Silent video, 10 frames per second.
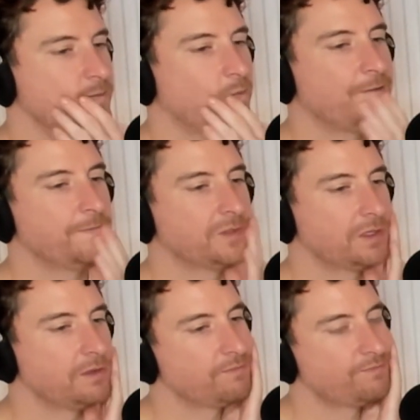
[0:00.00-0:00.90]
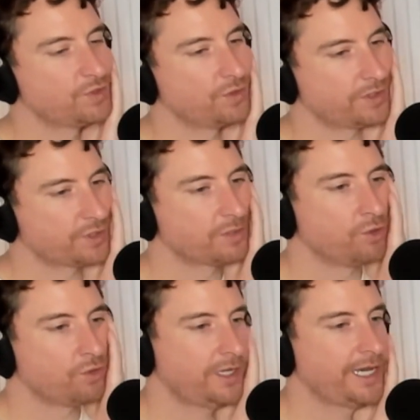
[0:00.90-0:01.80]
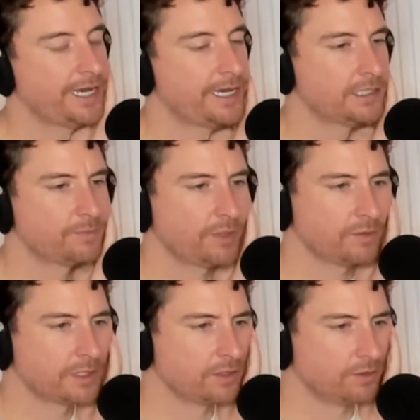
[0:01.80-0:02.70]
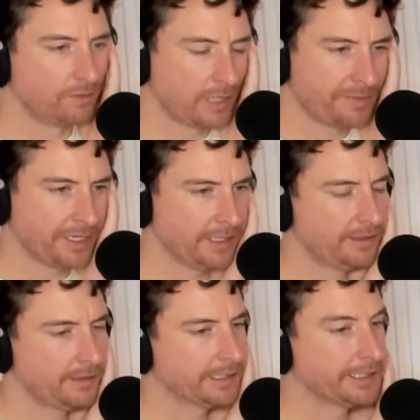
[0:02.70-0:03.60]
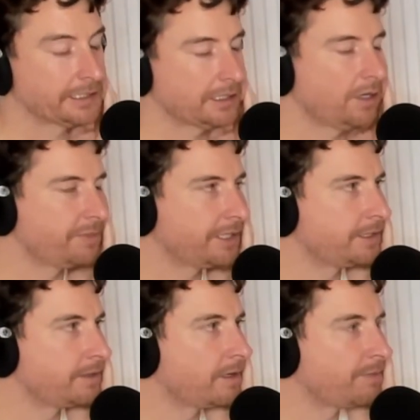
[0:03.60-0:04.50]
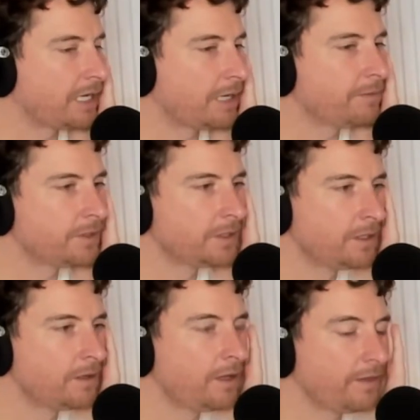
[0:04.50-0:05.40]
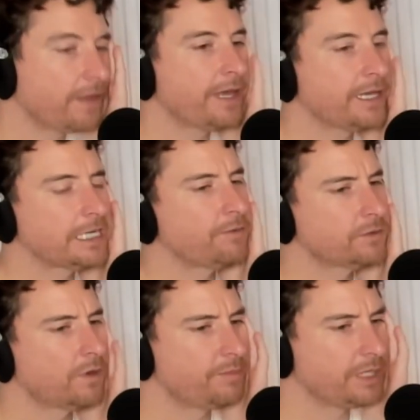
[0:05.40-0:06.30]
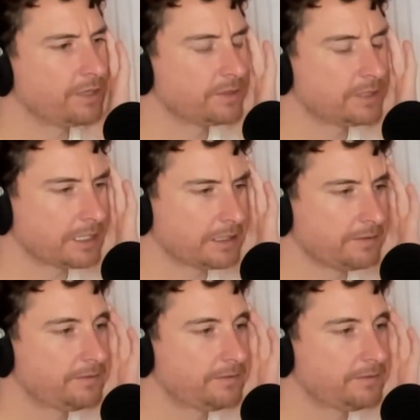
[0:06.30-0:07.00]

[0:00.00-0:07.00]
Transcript: One was a sort of smaller house, but it was still, I mean, I guess a lot bigger than an apartment. The other house I had was quite big. It was like a